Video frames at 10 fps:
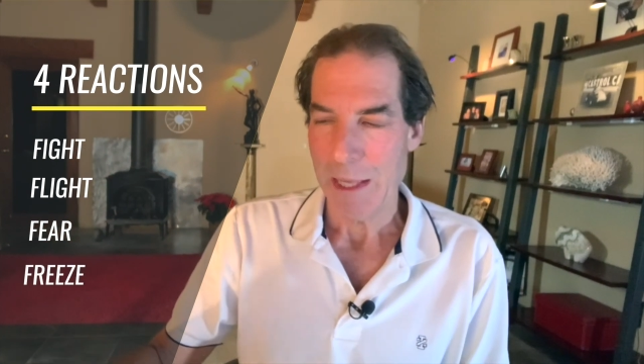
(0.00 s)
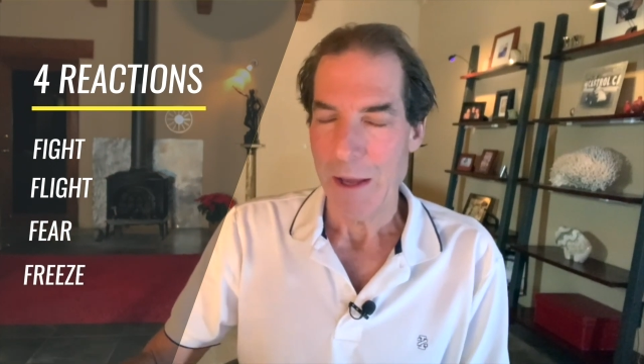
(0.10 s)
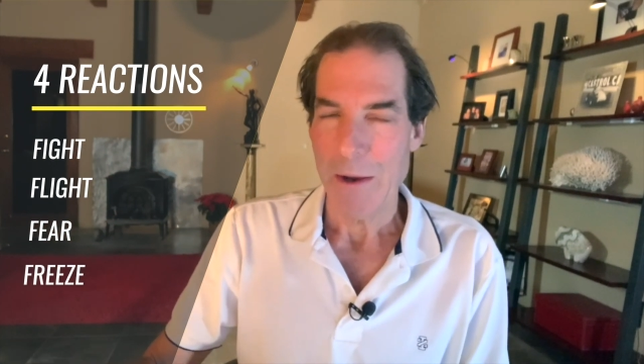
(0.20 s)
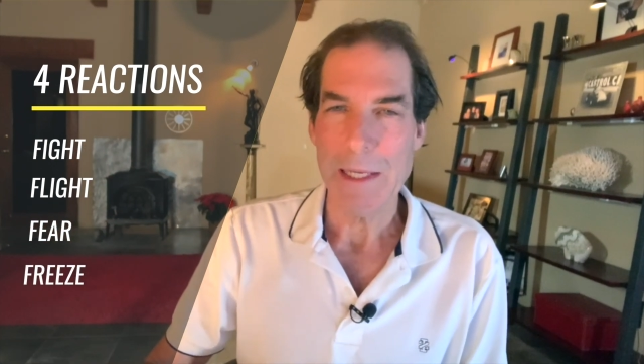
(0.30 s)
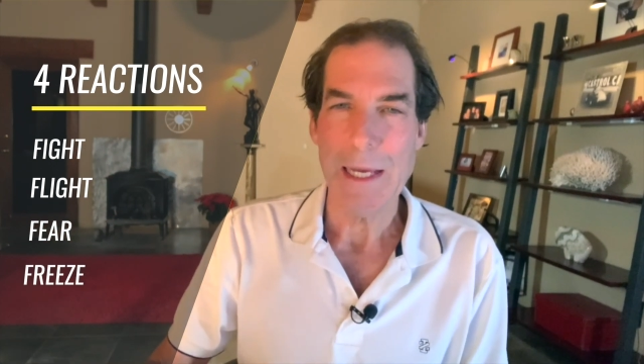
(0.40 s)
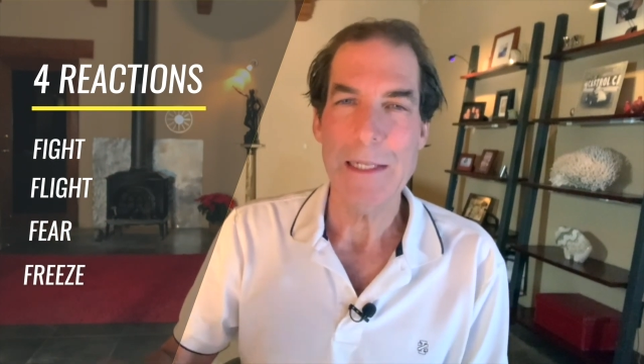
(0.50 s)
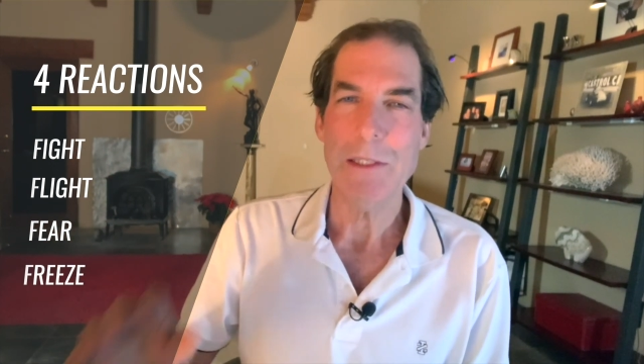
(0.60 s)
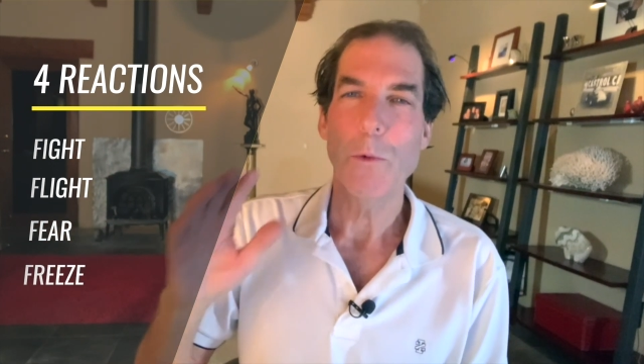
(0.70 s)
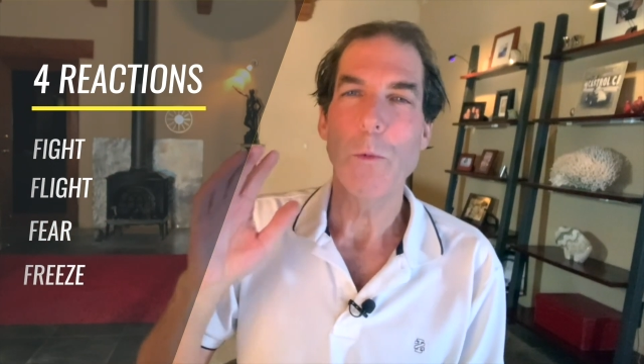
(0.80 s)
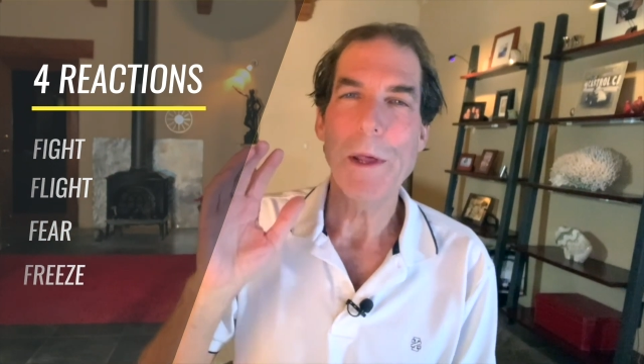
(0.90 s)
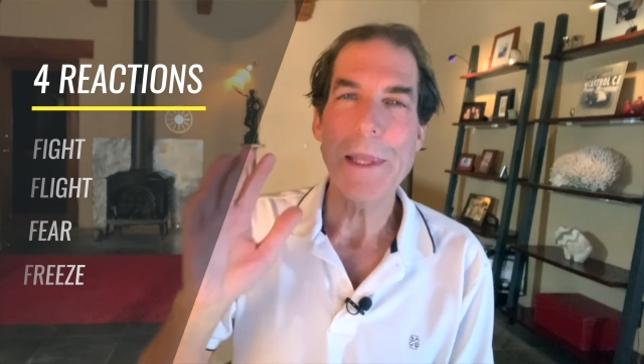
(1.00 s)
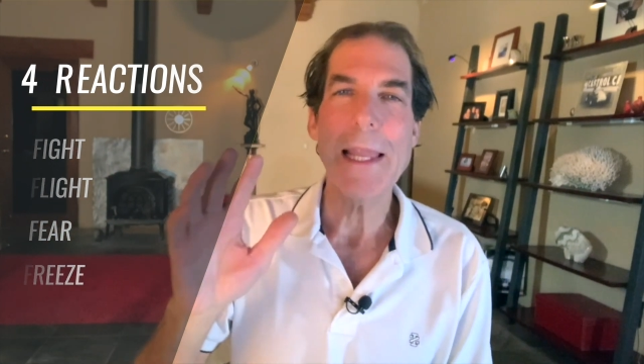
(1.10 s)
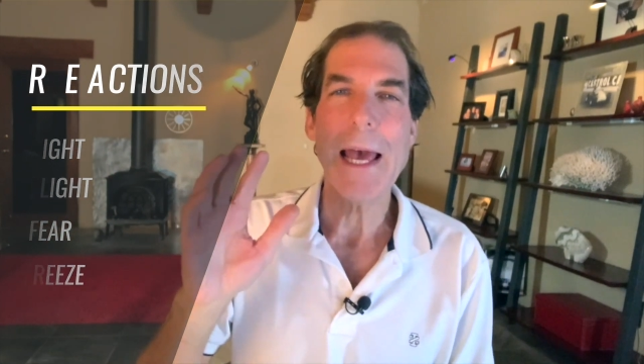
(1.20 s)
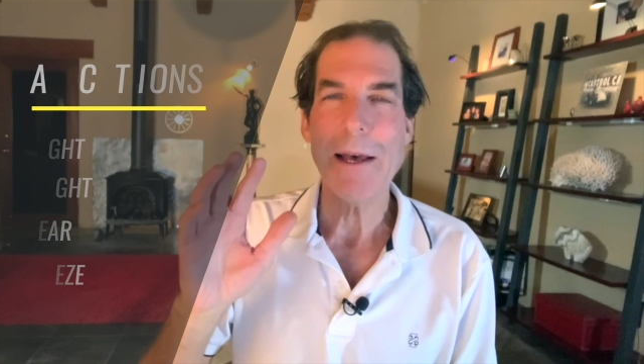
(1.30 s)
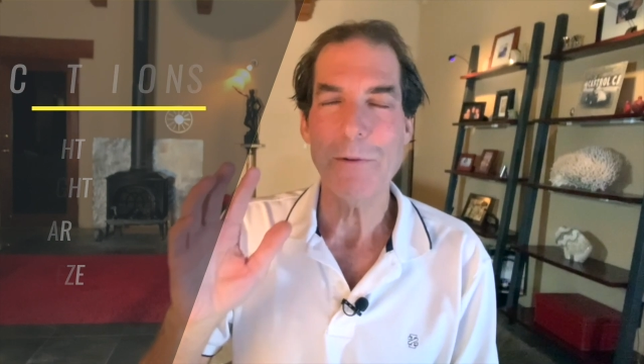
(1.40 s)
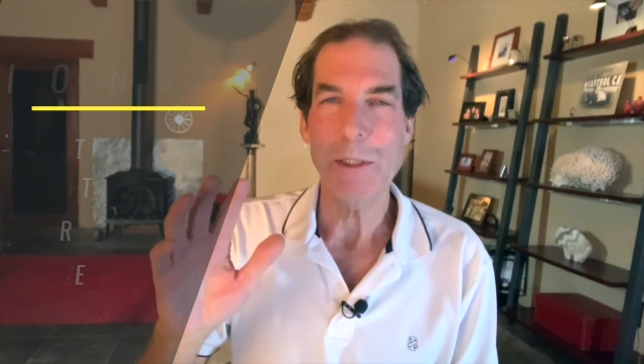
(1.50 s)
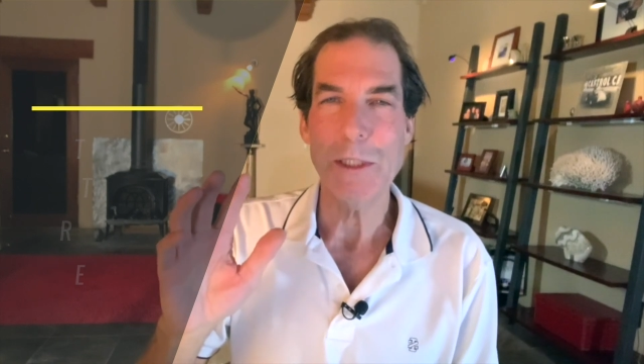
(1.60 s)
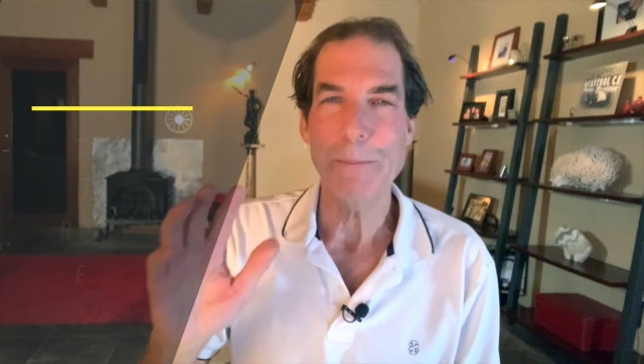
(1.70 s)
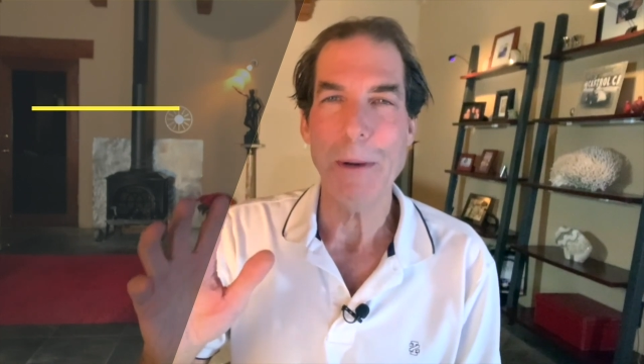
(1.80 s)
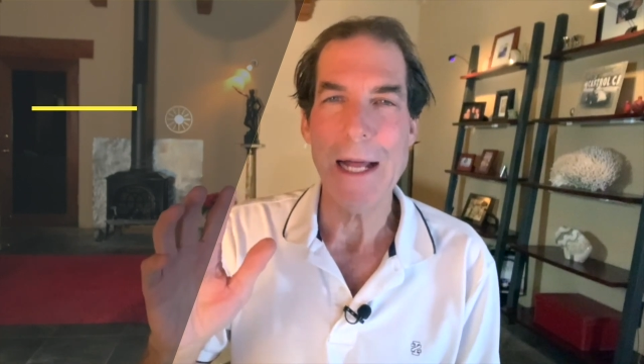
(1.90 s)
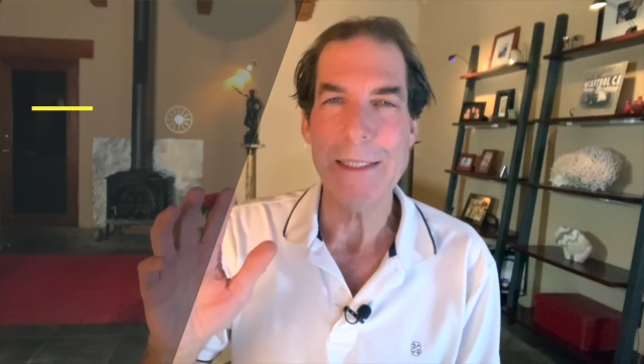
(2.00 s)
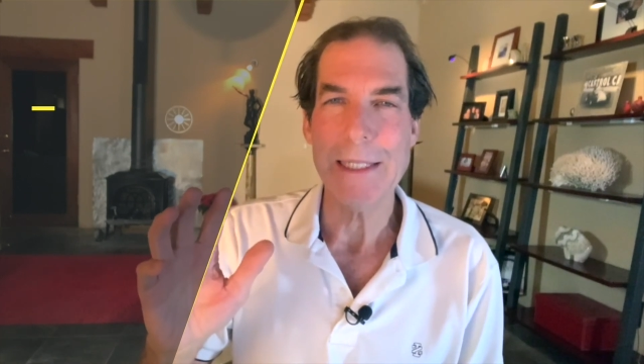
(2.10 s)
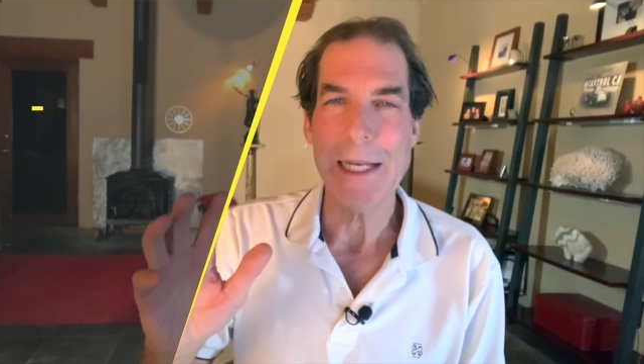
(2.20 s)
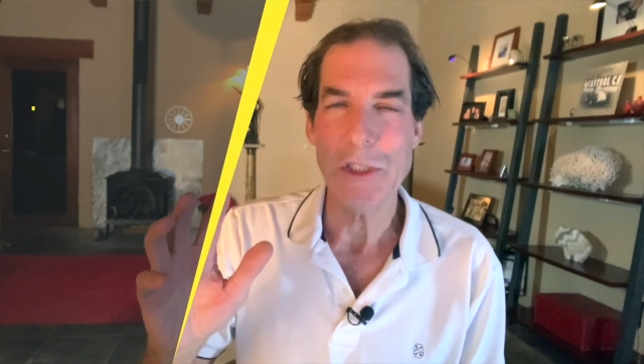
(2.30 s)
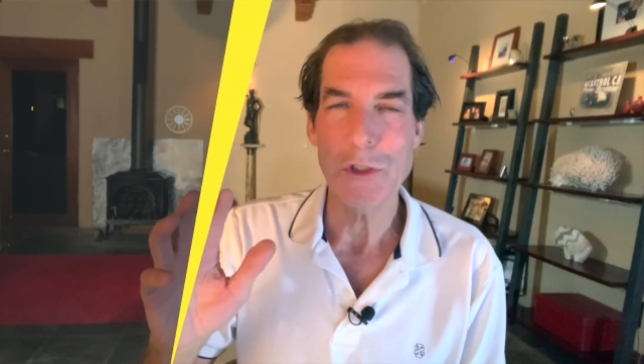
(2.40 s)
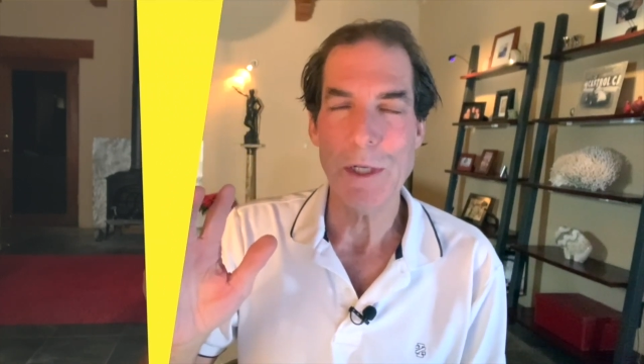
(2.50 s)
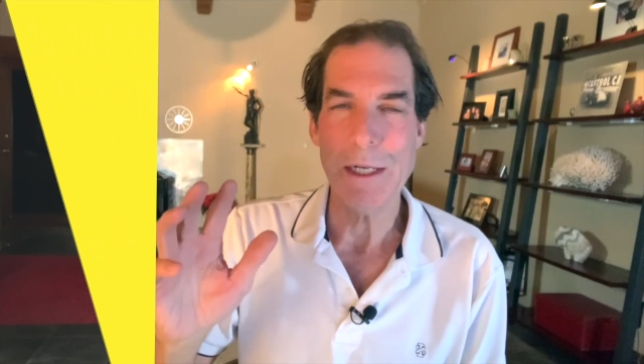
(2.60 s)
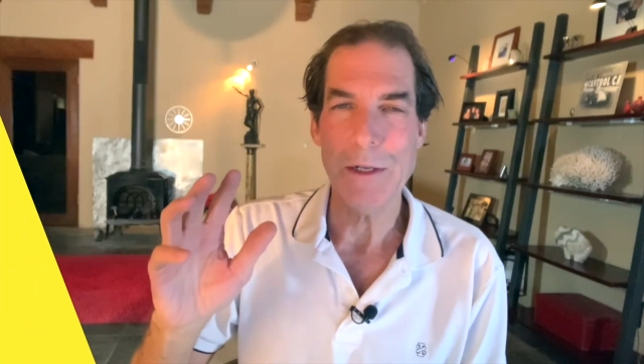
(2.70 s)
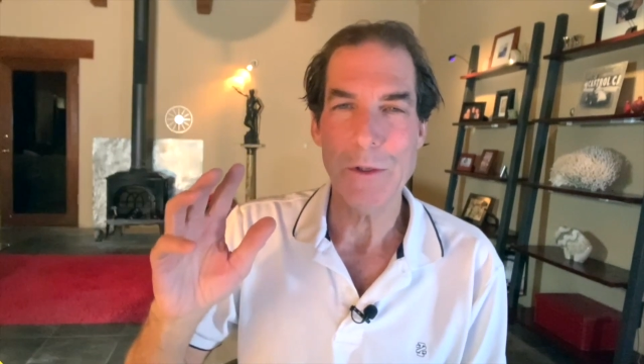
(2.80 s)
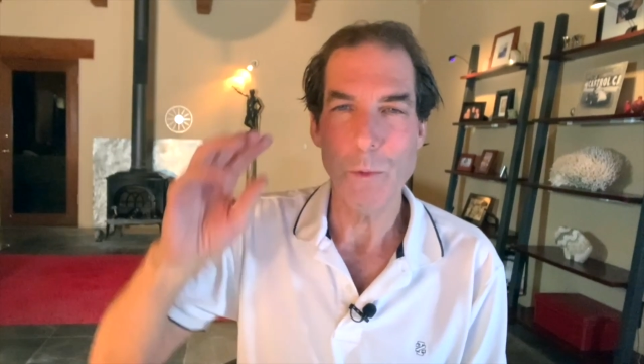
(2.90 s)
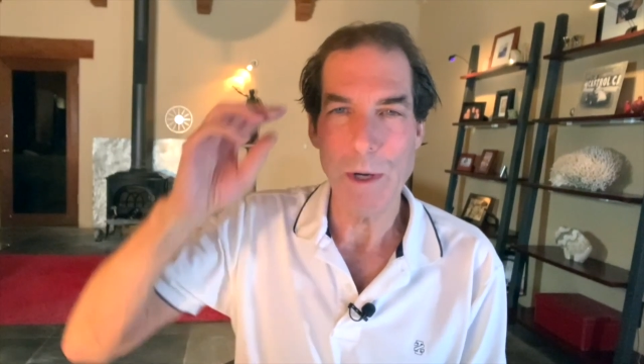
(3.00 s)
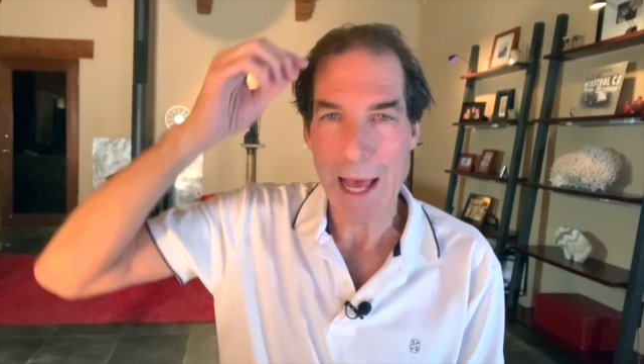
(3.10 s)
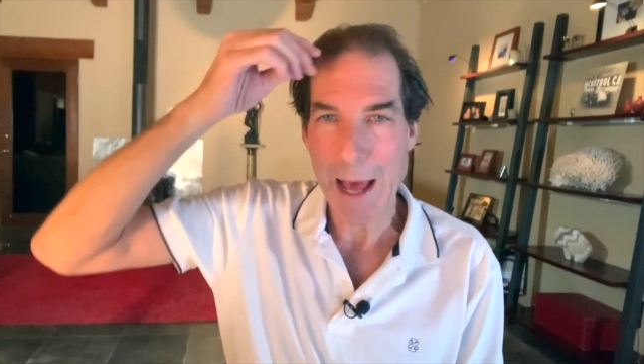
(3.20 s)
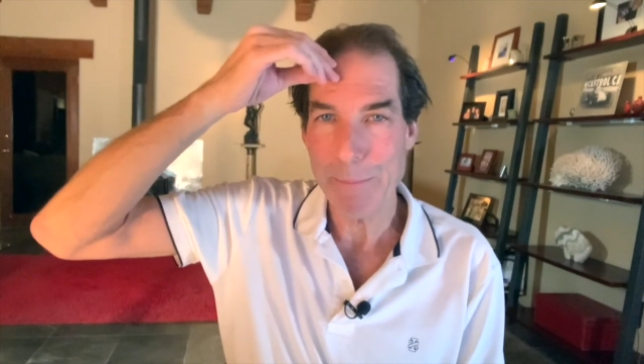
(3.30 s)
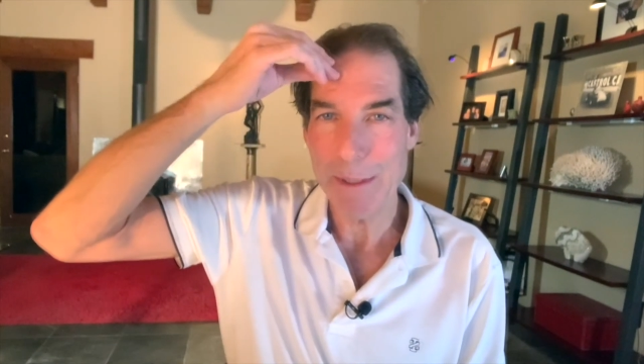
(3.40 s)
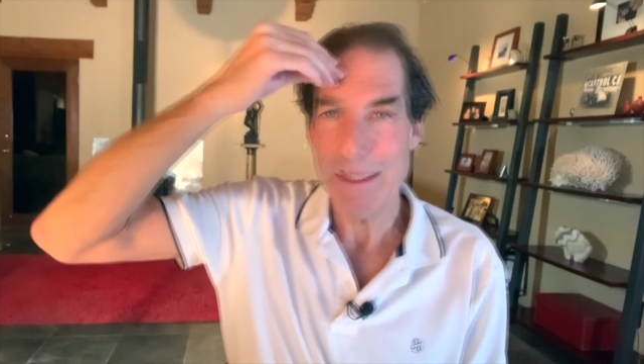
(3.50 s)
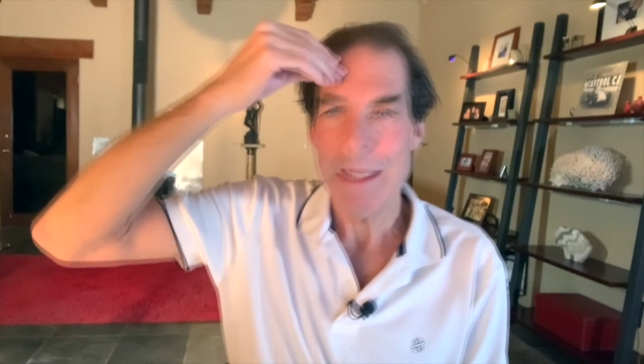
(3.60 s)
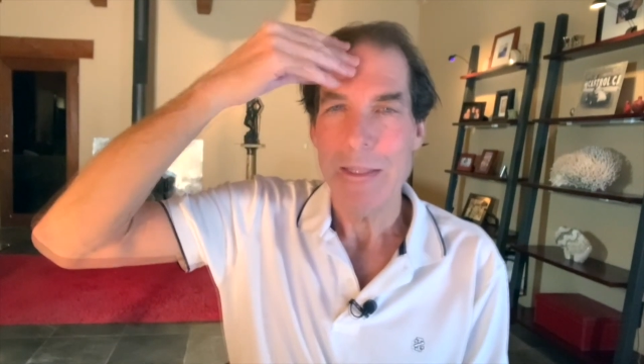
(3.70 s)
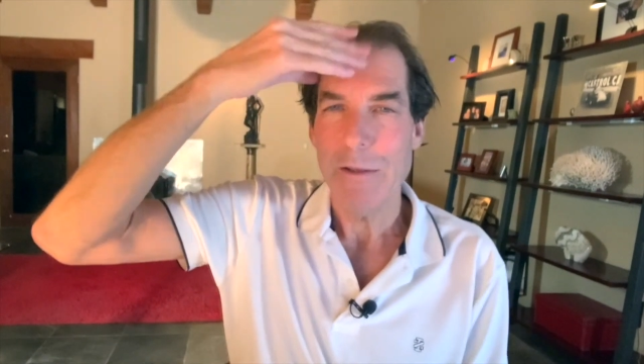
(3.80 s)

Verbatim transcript: Okay, so when that response gets triggered, what happens?